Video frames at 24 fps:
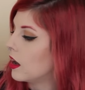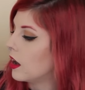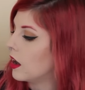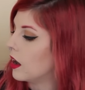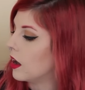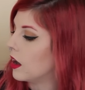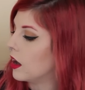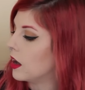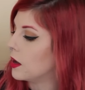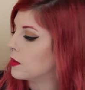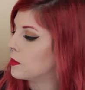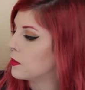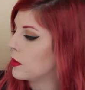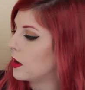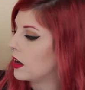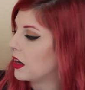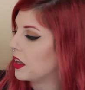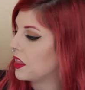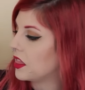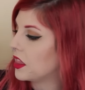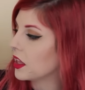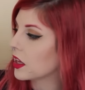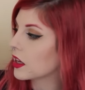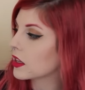
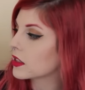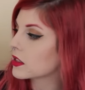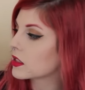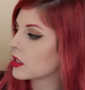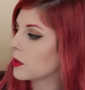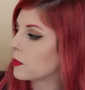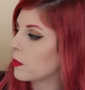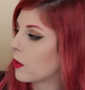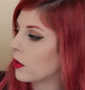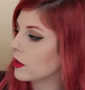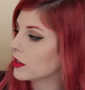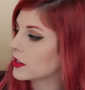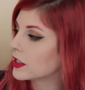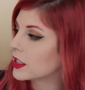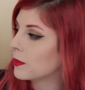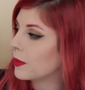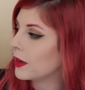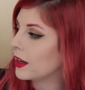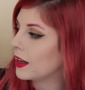I think it's supposed to